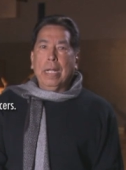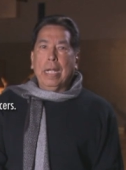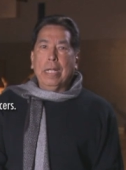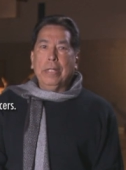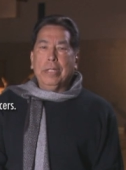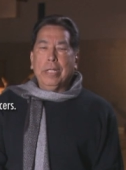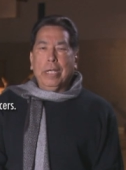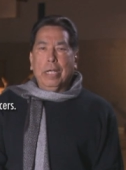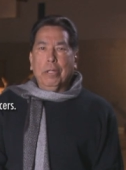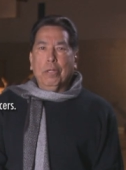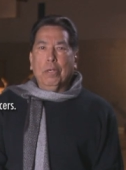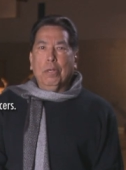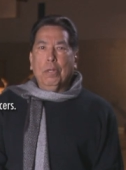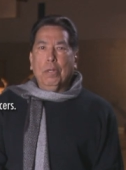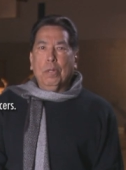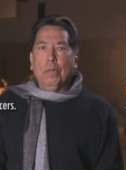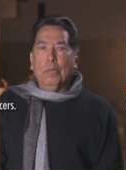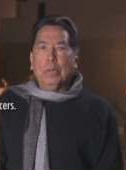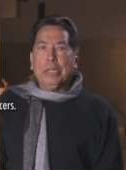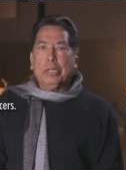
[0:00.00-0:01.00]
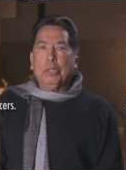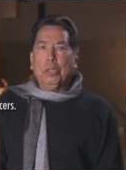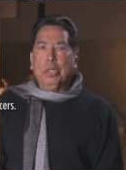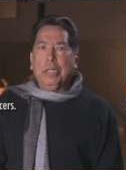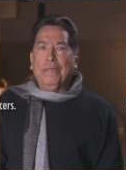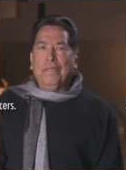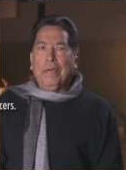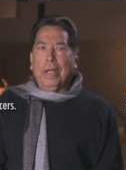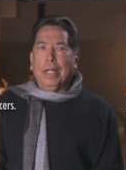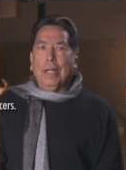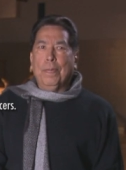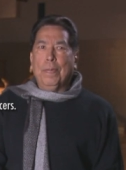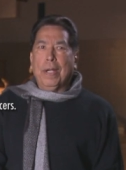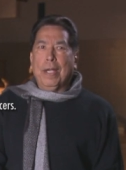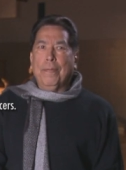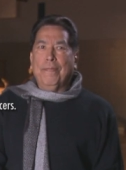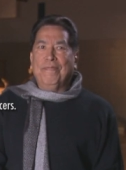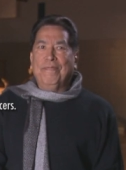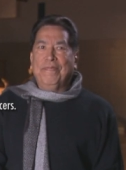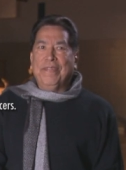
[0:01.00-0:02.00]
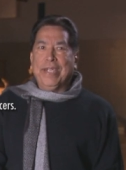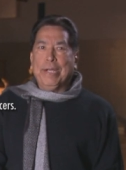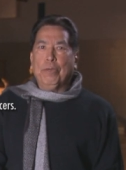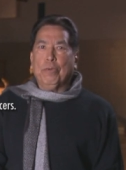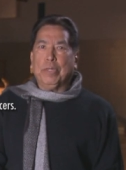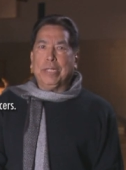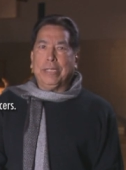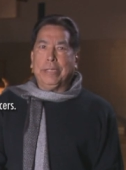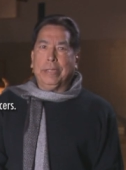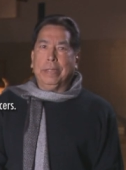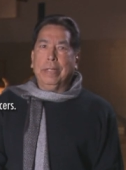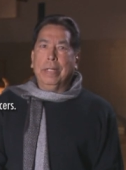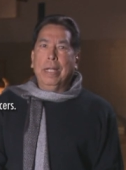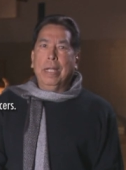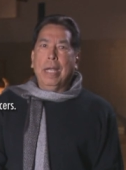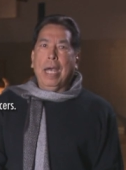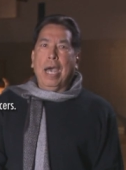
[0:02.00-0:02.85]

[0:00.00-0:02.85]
and the other was to develop a vigorous